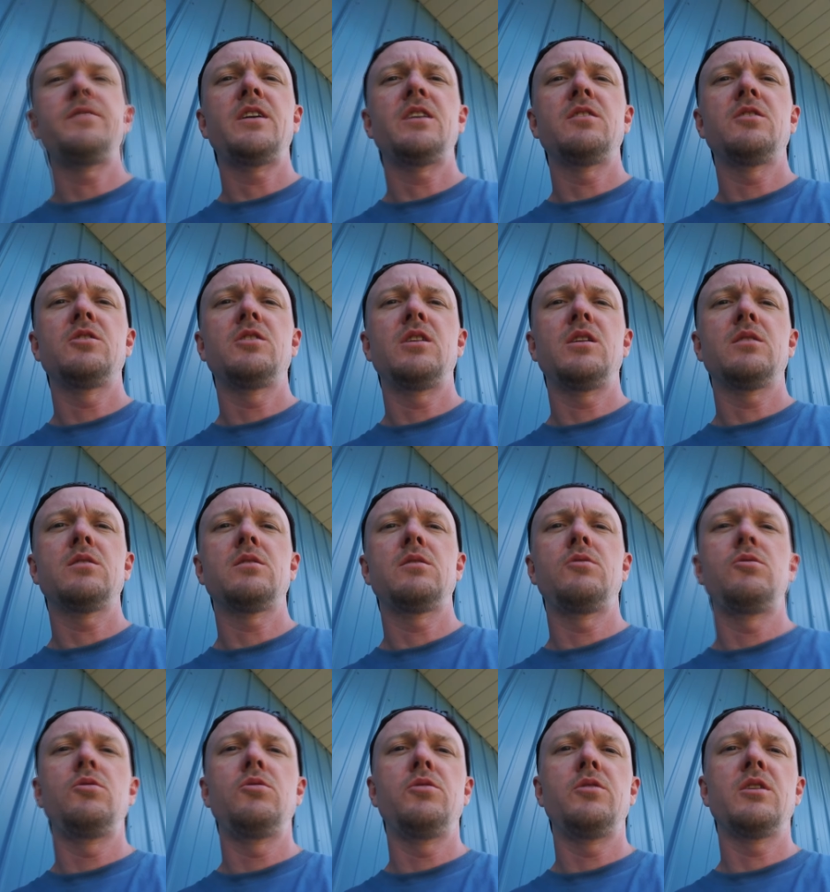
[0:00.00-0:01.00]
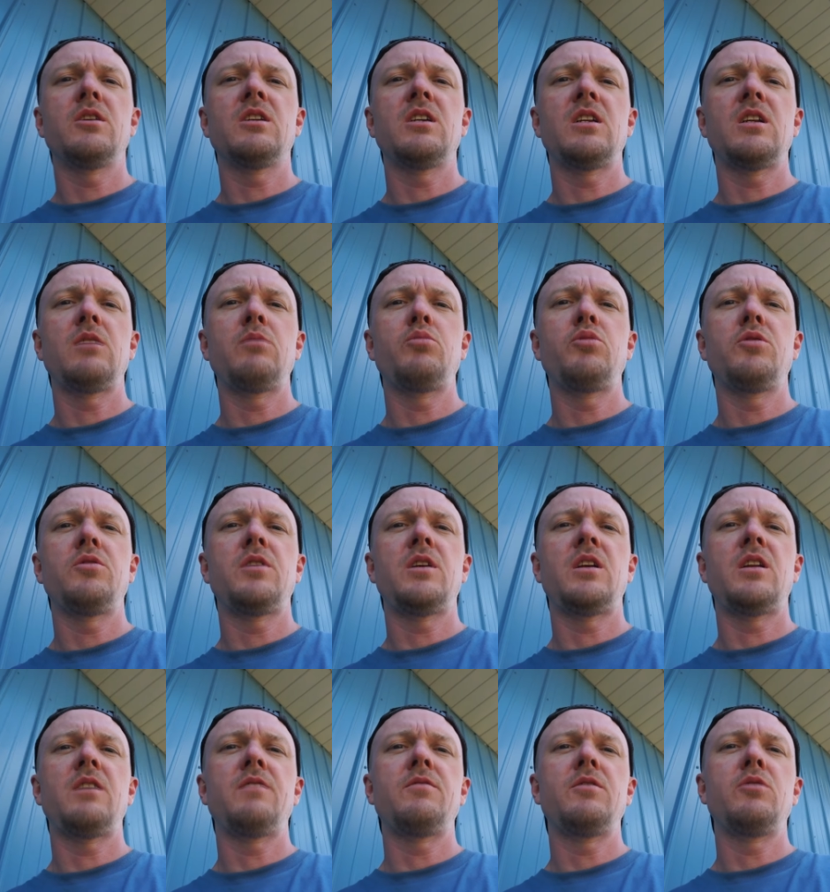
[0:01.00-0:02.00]
I had the chance to do it again, I'd put
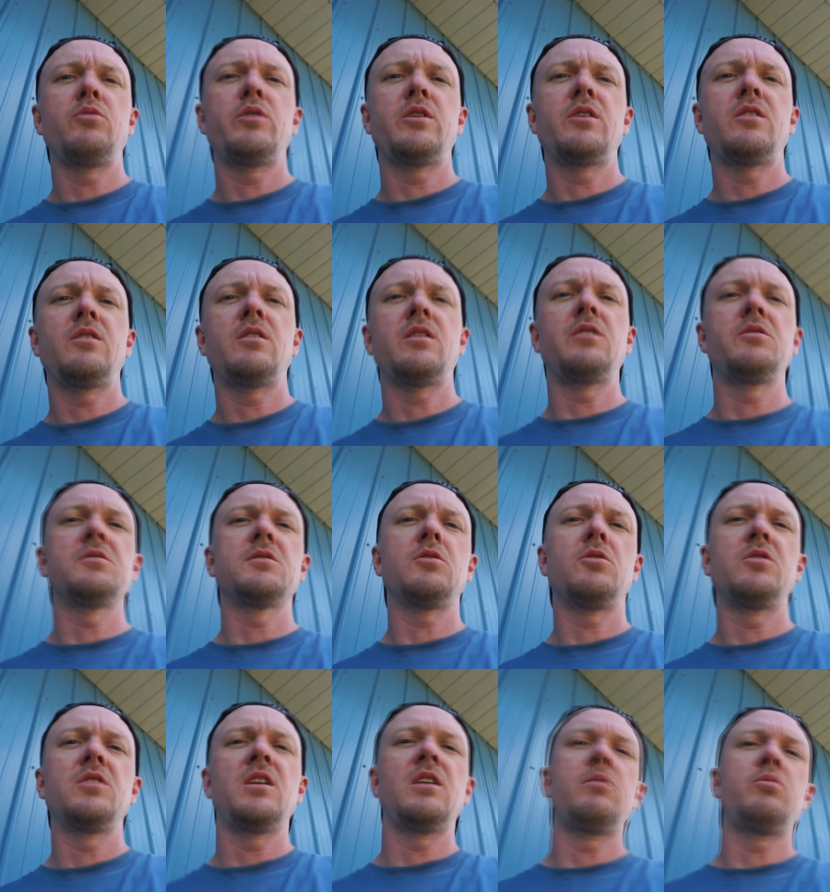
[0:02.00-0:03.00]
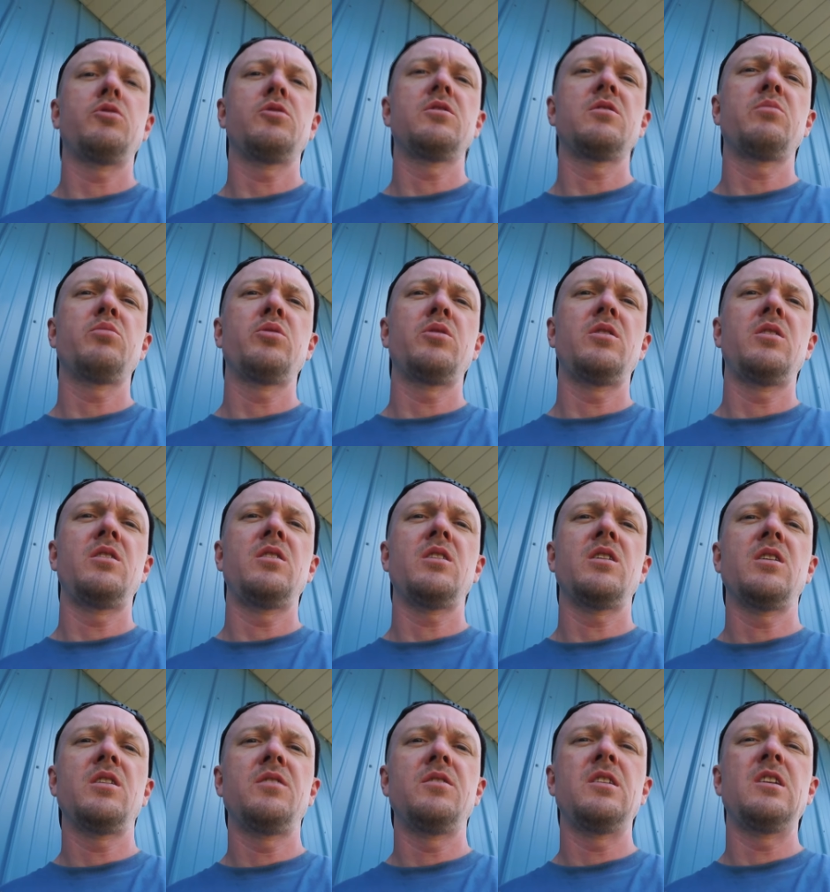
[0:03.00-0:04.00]
that everywhere. I was only able to put it
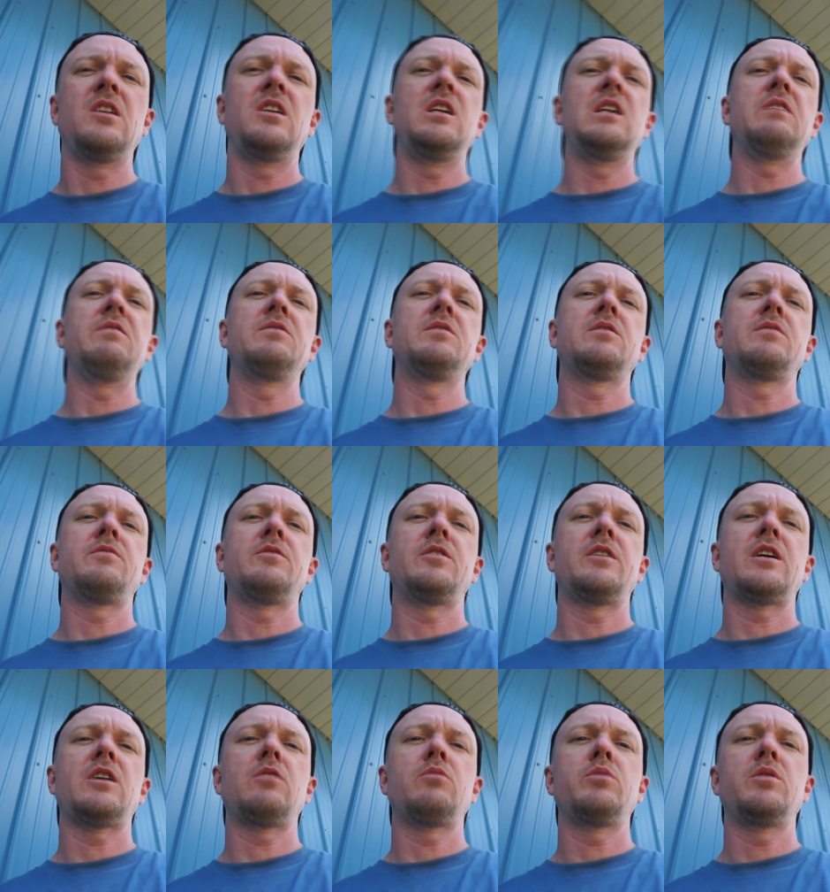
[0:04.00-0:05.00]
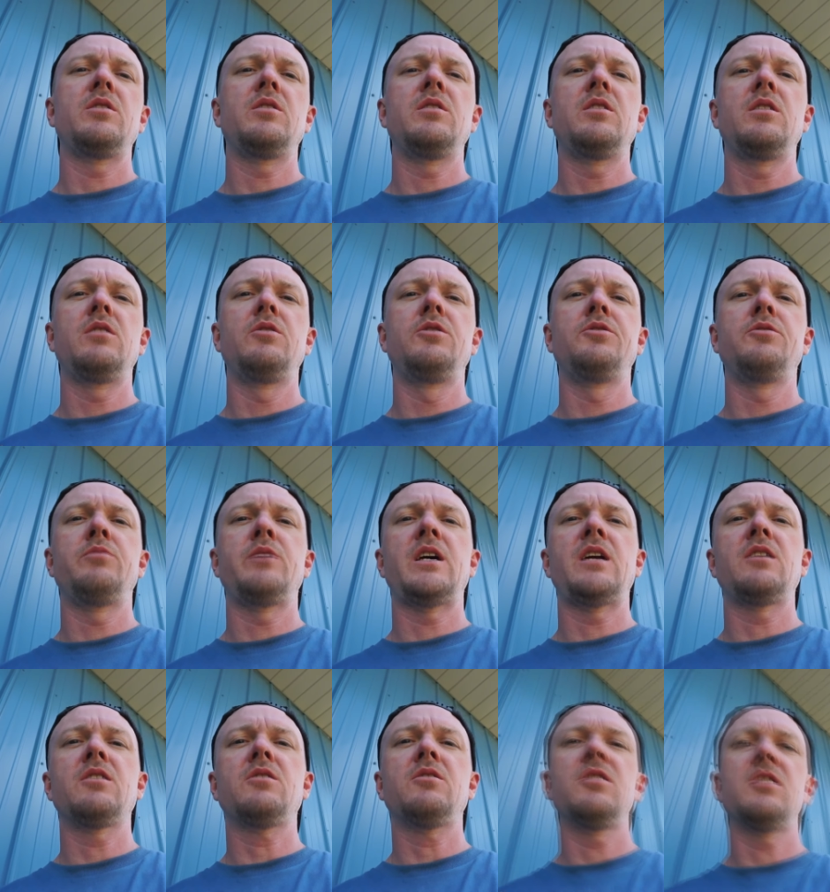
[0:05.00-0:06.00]
on the eaves for now, but it did
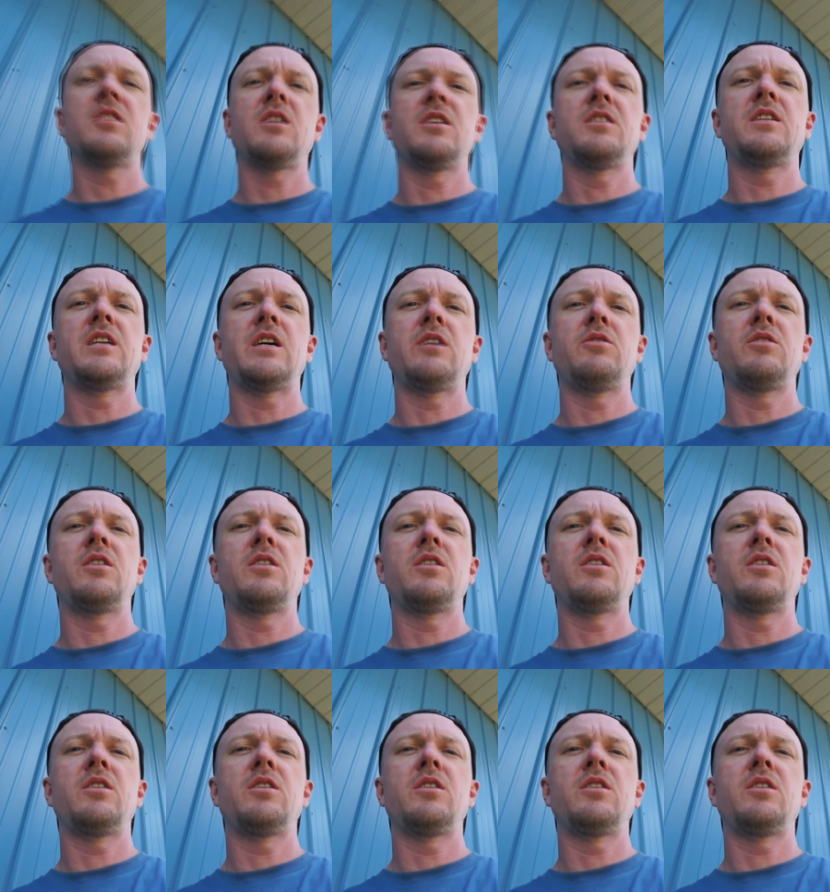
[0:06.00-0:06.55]
dramatically cut down